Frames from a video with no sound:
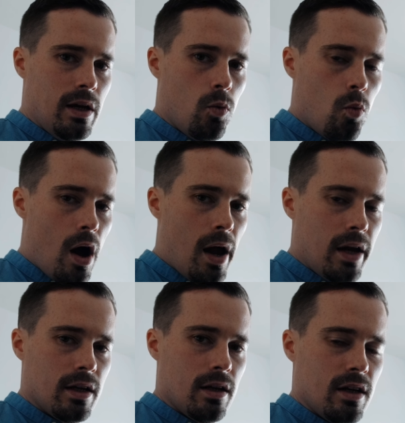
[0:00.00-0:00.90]

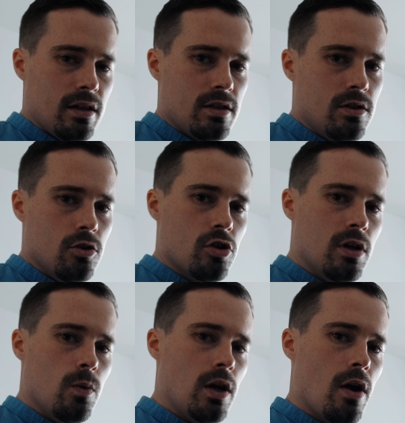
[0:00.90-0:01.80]
white, and that is
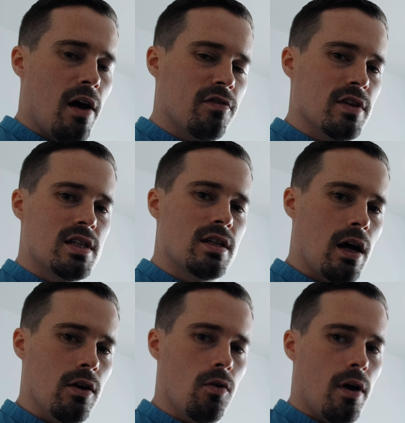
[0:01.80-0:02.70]
usually when you have the
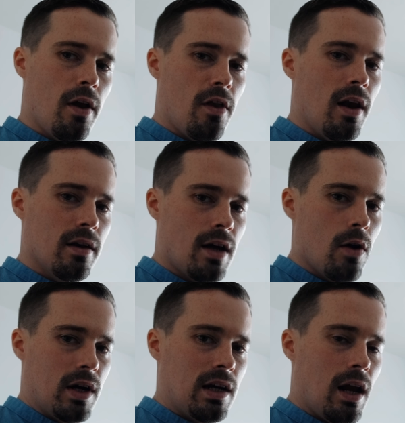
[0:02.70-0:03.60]
sun or another
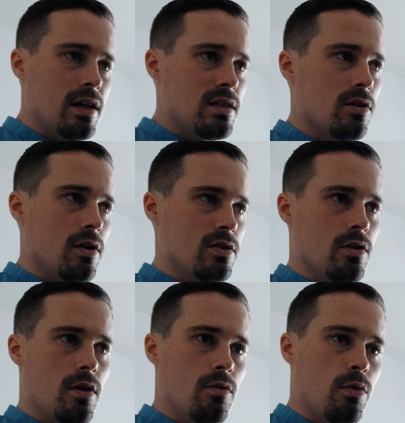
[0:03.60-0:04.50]
direct light source
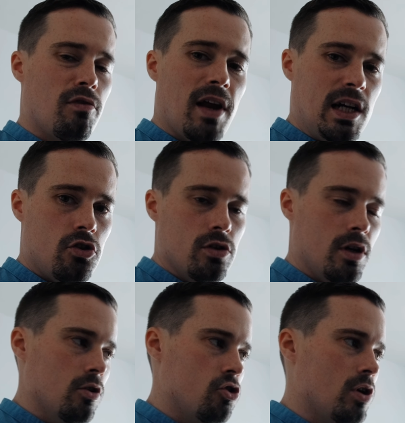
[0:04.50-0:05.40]
or a reflection
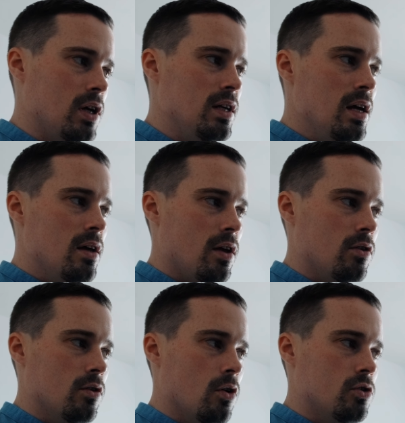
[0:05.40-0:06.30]
in your shot.
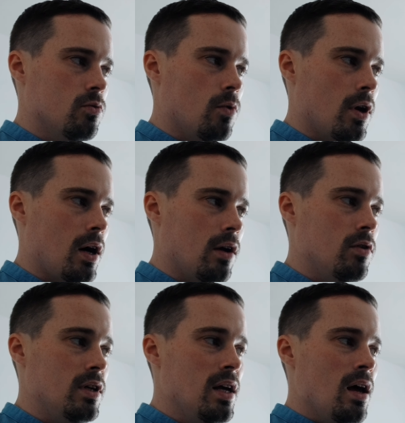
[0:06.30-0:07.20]
Then you go to
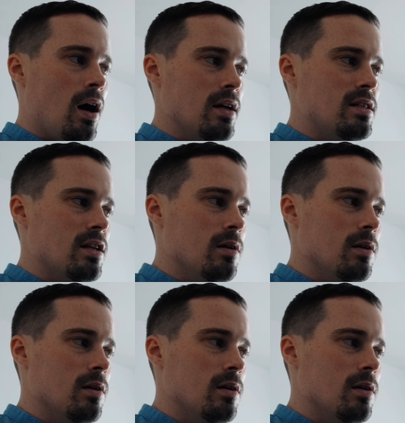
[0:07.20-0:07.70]
100. I stay a